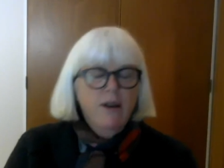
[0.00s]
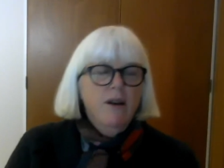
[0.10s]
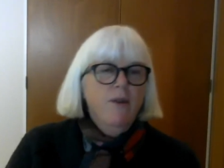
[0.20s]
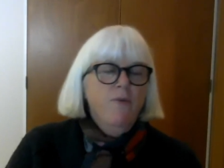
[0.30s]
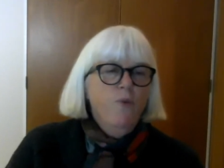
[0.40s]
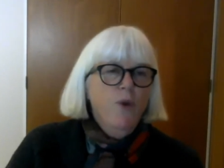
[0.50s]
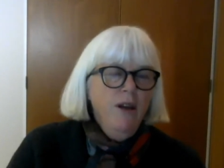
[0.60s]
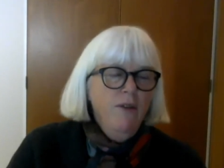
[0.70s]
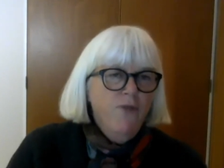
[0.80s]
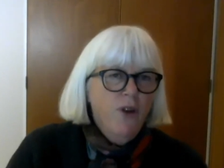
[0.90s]
if
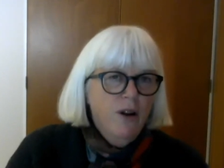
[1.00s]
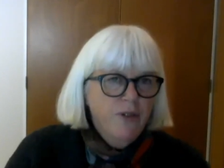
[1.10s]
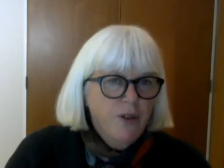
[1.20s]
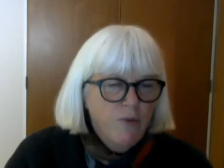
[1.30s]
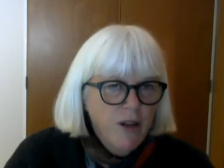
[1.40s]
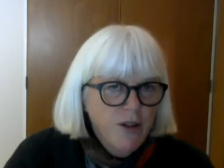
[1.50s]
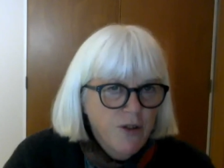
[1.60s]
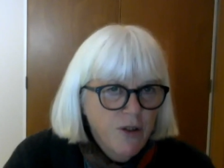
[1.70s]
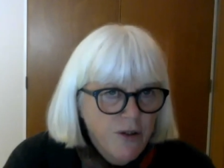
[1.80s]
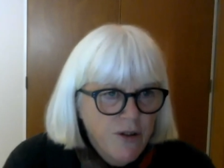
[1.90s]
we followed the
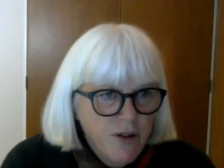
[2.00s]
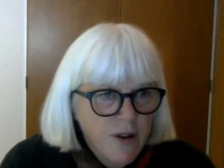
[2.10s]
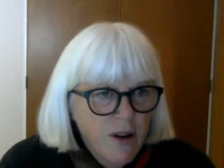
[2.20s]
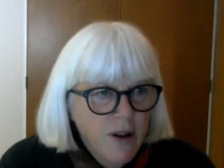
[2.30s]
research,